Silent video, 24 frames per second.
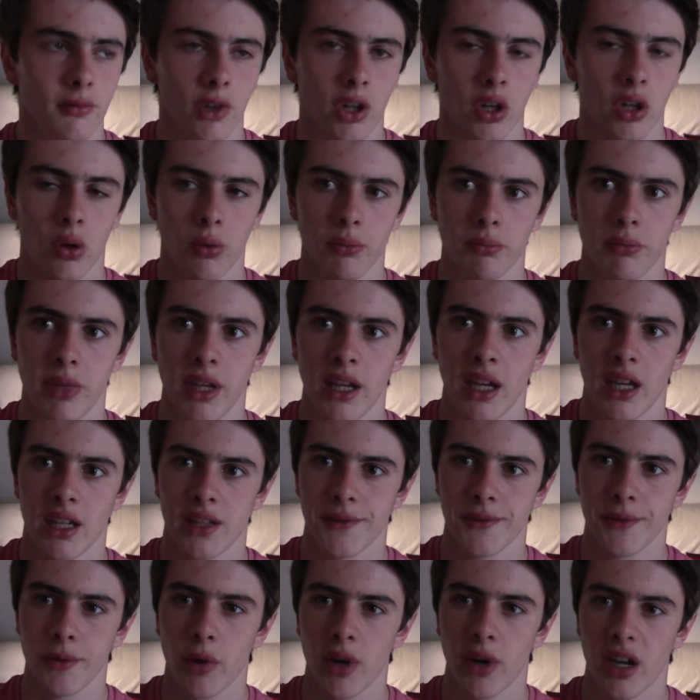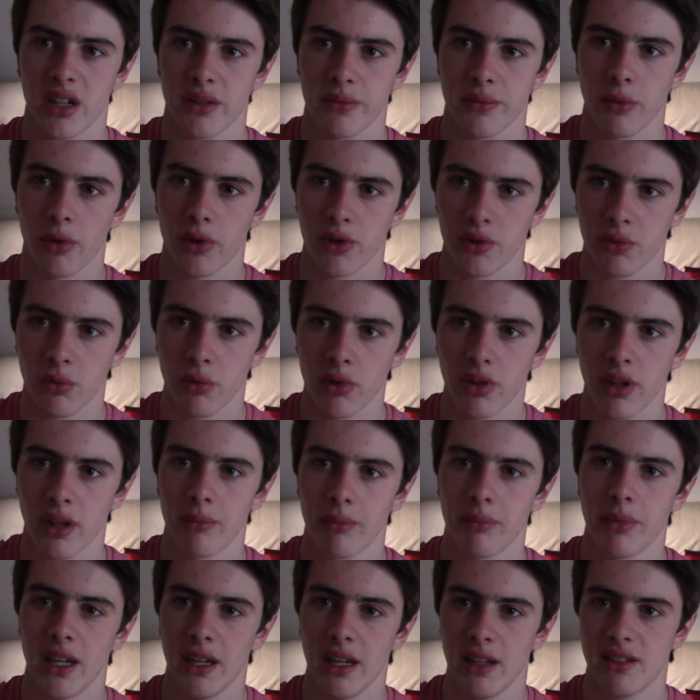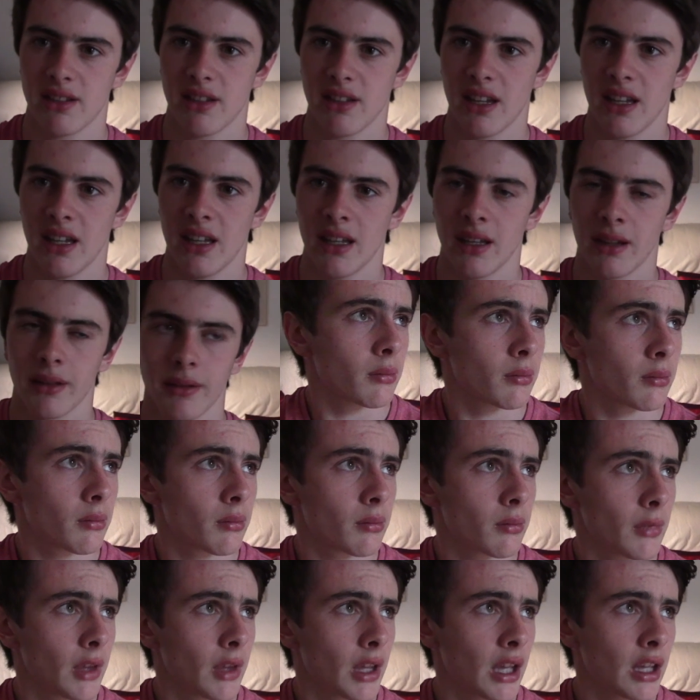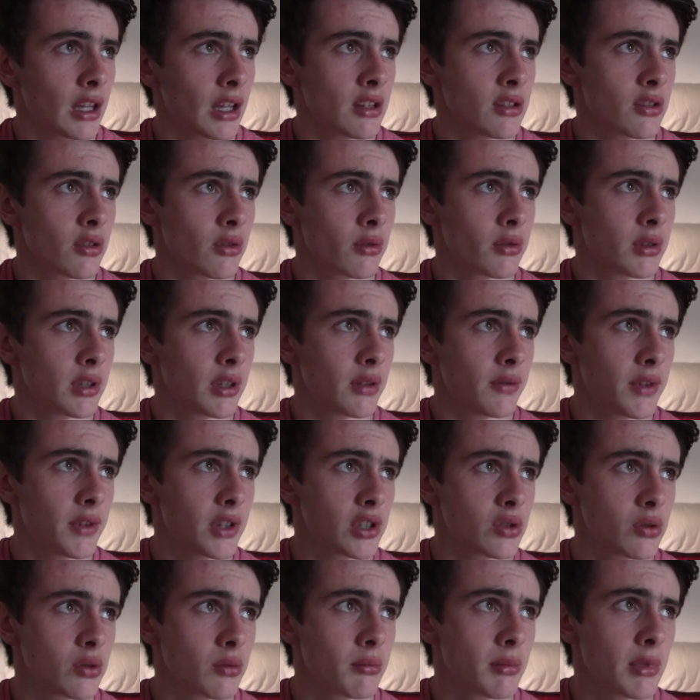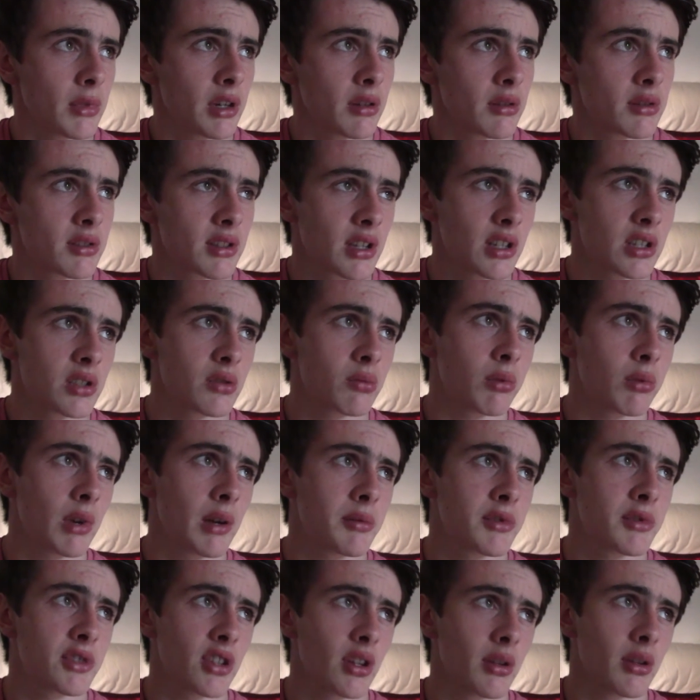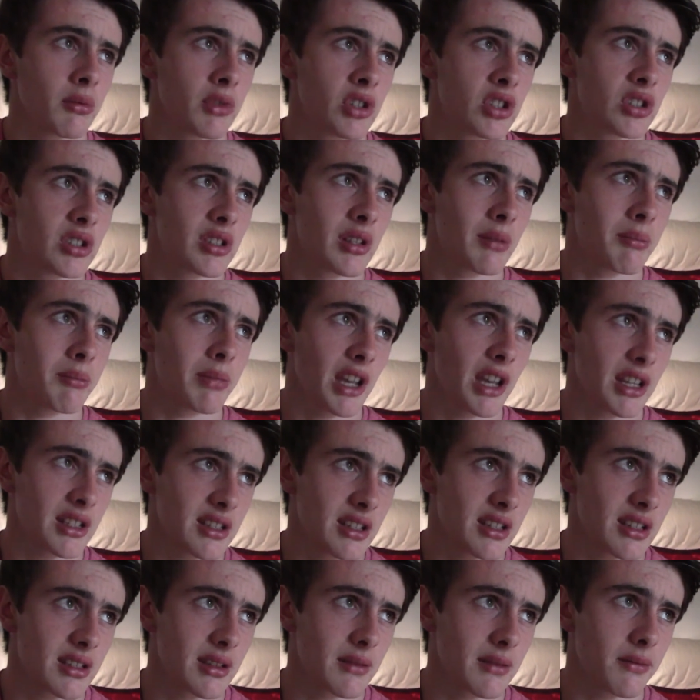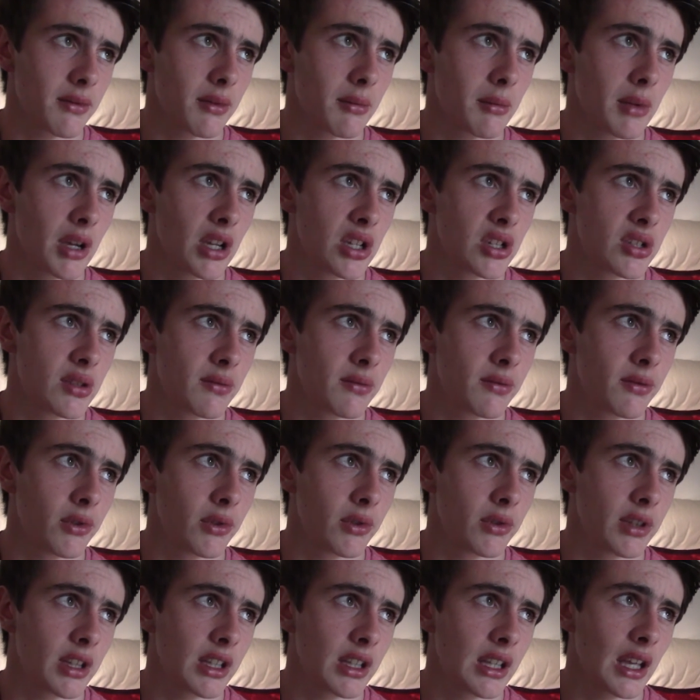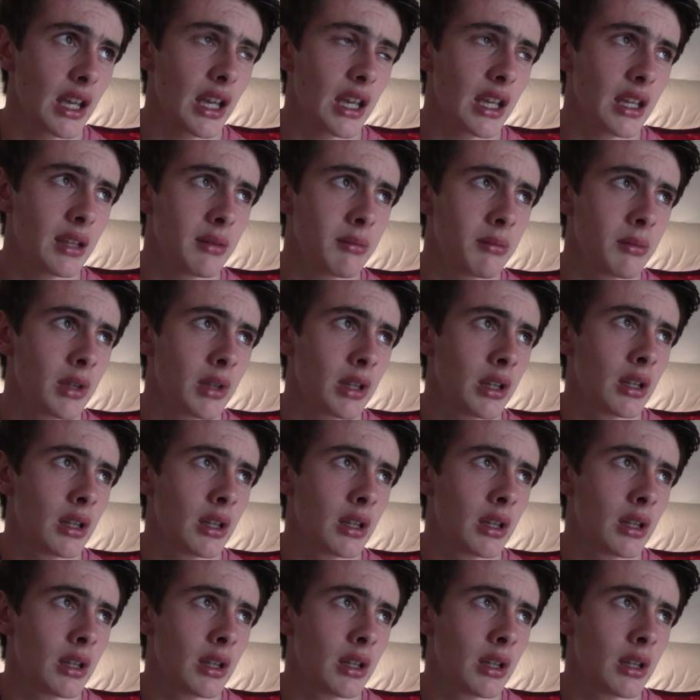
on PS4, Xbox One and PC, and on the official Mirror's Edge website, which is the bestest information for the game.